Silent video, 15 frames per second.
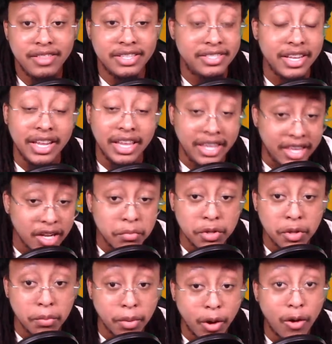that's going to get
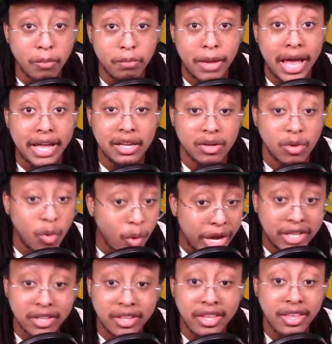him the ball back
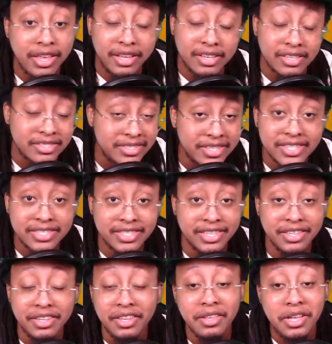quickly and
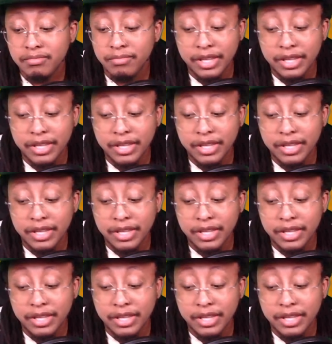consistently.